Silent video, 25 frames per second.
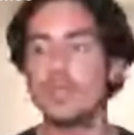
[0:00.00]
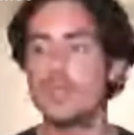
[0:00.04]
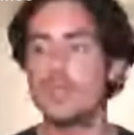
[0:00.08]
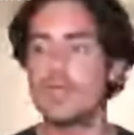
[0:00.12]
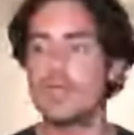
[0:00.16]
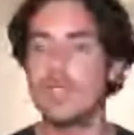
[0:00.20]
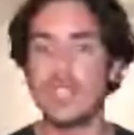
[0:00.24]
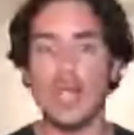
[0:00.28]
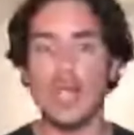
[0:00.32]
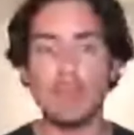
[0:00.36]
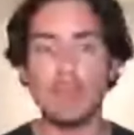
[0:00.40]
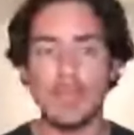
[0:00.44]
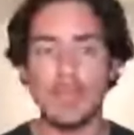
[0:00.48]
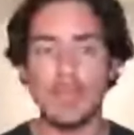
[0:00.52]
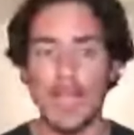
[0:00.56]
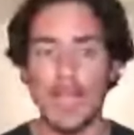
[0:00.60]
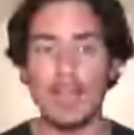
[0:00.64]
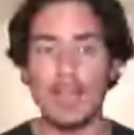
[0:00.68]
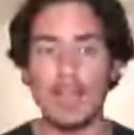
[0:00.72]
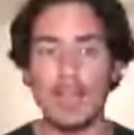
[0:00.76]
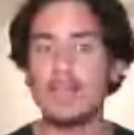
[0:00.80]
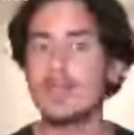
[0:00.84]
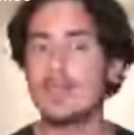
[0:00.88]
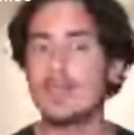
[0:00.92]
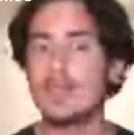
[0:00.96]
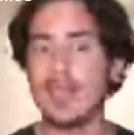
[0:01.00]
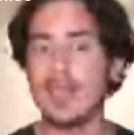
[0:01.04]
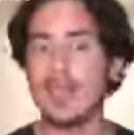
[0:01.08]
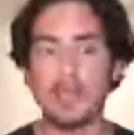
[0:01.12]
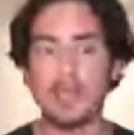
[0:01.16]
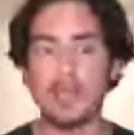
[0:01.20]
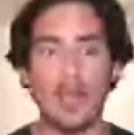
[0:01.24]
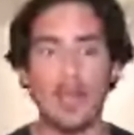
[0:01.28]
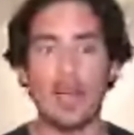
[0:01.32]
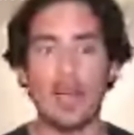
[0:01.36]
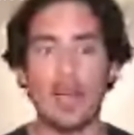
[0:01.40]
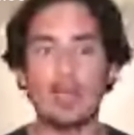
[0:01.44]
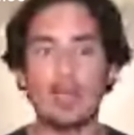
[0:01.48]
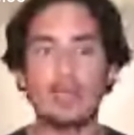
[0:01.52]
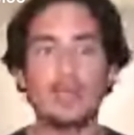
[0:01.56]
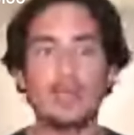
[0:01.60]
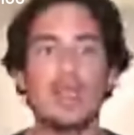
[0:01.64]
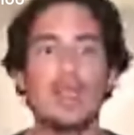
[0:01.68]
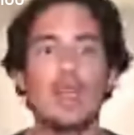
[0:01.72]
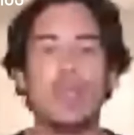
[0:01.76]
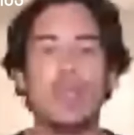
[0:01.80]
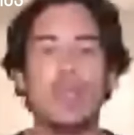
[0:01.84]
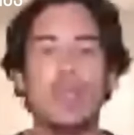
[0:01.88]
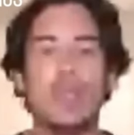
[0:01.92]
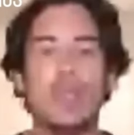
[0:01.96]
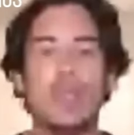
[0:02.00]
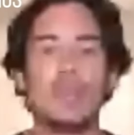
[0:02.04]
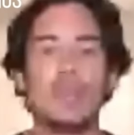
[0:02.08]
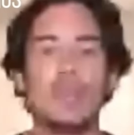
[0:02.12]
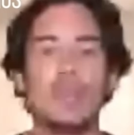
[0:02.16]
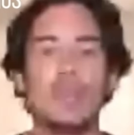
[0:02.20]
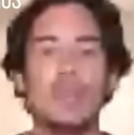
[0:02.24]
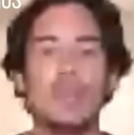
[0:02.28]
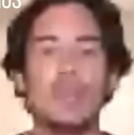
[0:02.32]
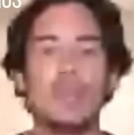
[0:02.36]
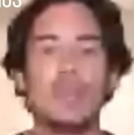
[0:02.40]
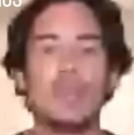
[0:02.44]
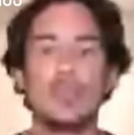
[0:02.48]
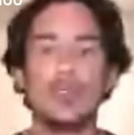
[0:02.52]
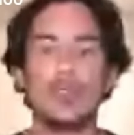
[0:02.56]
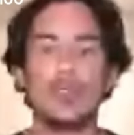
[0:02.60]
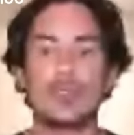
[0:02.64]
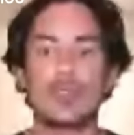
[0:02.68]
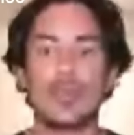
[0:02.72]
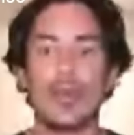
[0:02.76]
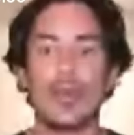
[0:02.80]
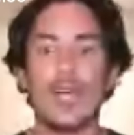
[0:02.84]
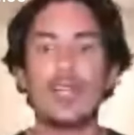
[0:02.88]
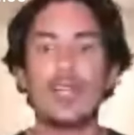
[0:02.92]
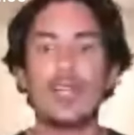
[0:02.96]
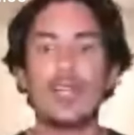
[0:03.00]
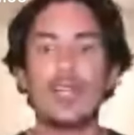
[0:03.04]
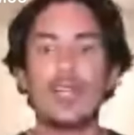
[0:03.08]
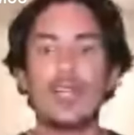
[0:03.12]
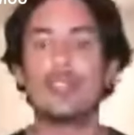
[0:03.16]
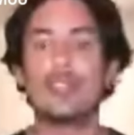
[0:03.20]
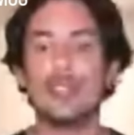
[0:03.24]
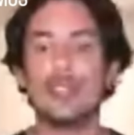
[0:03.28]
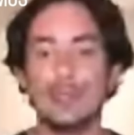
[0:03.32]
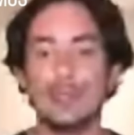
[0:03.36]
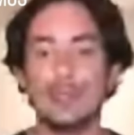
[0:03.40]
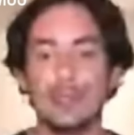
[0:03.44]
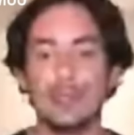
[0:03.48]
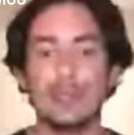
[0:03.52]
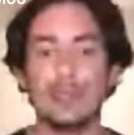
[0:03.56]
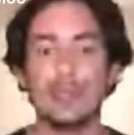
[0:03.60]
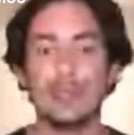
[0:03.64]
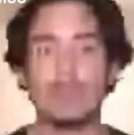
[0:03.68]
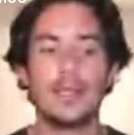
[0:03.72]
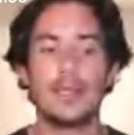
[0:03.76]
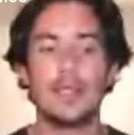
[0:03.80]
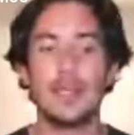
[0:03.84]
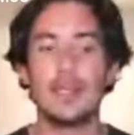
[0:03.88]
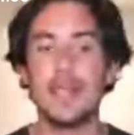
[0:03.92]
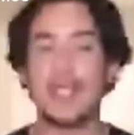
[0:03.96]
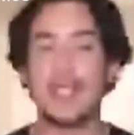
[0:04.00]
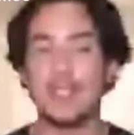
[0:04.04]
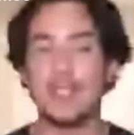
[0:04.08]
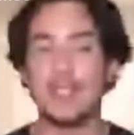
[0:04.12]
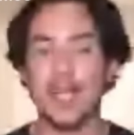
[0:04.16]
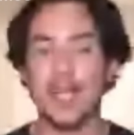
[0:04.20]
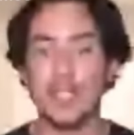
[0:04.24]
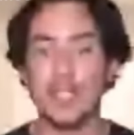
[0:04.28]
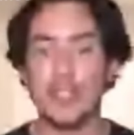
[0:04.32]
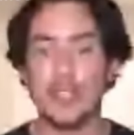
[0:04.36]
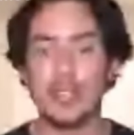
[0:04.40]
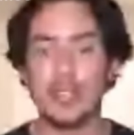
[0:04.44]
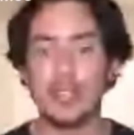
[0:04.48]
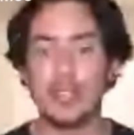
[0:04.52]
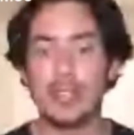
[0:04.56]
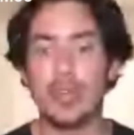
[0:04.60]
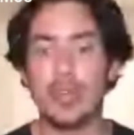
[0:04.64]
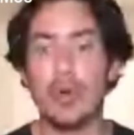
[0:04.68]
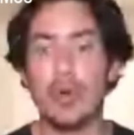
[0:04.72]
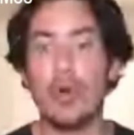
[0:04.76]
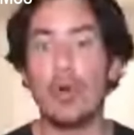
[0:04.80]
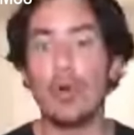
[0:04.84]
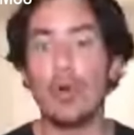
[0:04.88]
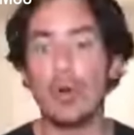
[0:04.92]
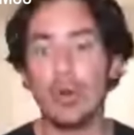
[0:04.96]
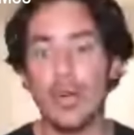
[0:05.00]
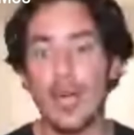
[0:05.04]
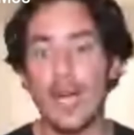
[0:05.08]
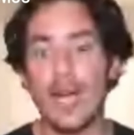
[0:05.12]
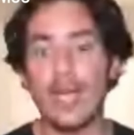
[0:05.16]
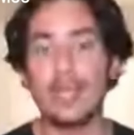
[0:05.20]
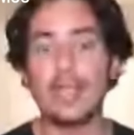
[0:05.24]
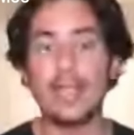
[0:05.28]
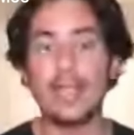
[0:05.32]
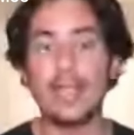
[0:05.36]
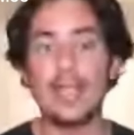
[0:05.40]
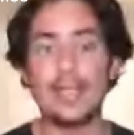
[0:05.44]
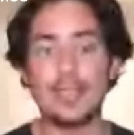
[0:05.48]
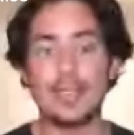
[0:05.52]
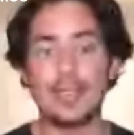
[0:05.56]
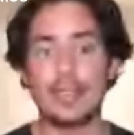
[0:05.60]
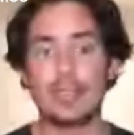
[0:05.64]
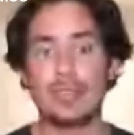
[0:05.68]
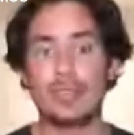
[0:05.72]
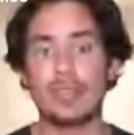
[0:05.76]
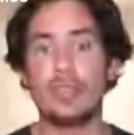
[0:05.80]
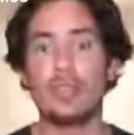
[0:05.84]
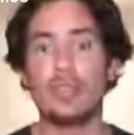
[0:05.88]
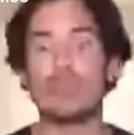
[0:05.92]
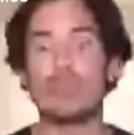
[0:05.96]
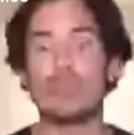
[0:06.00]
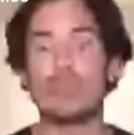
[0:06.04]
someday, somehow, to try to do the meditations, or at least to